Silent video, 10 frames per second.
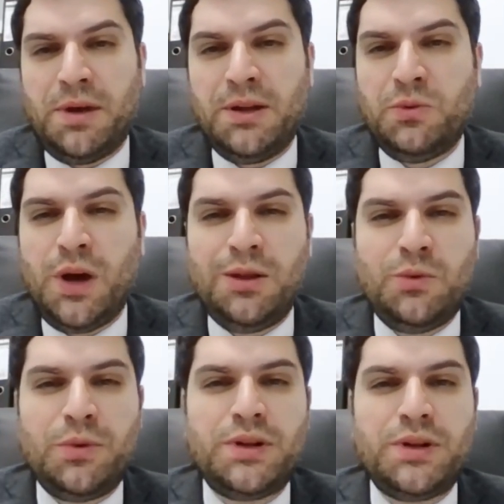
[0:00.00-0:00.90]
And while
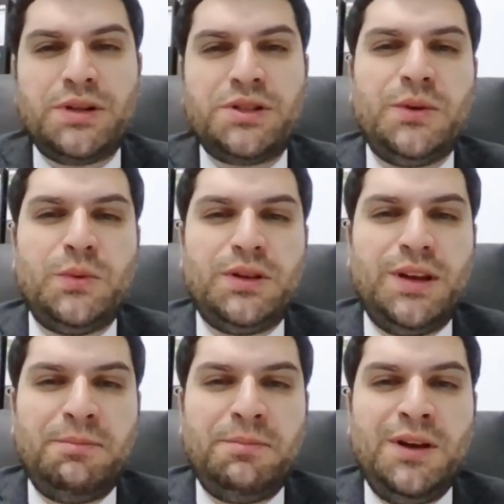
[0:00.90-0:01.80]
we were talking with
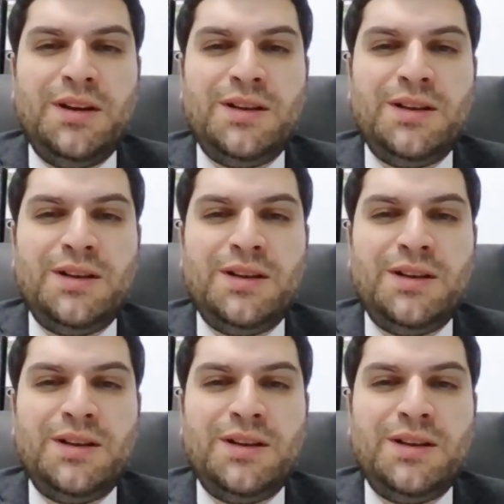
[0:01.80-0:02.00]
them,